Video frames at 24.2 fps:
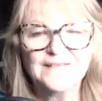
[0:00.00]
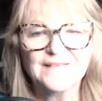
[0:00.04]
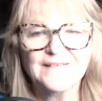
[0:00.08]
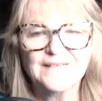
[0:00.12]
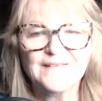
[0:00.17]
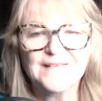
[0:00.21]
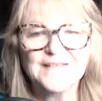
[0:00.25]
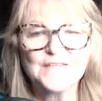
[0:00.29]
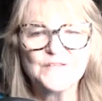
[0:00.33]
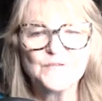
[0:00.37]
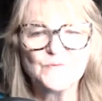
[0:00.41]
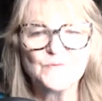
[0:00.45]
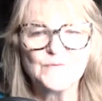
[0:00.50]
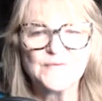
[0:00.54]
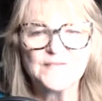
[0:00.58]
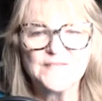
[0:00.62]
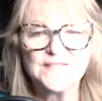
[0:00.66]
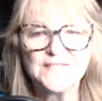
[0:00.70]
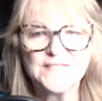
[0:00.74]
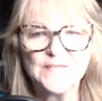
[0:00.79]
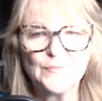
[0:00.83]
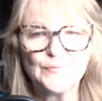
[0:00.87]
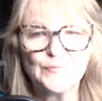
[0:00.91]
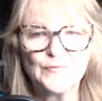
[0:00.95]
this
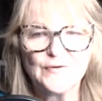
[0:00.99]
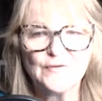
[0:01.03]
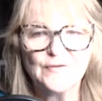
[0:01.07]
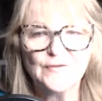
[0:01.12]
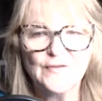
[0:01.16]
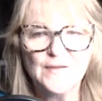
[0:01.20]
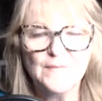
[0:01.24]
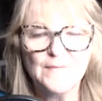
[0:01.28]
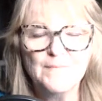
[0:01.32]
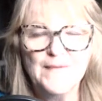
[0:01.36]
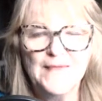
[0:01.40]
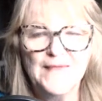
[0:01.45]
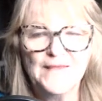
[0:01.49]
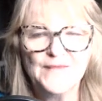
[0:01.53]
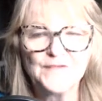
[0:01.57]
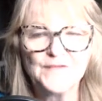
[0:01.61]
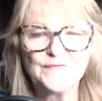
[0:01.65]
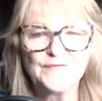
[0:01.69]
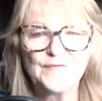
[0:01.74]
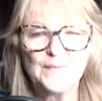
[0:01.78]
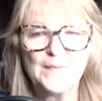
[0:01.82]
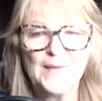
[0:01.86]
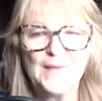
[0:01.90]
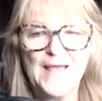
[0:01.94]
reciprocal amends
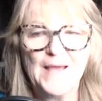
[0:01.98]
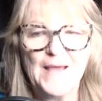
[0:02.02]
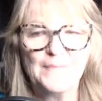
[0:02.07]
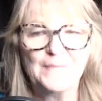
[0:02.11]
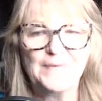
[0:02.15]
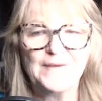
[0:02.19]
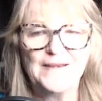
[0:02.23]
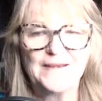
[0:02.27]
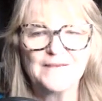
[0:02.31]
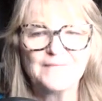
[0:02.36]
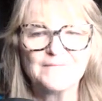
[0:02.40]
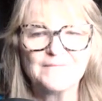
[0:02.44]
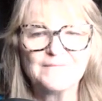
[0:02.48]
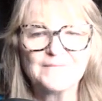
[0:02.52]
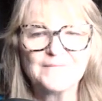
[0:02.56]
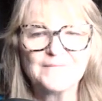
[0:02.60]
from happening?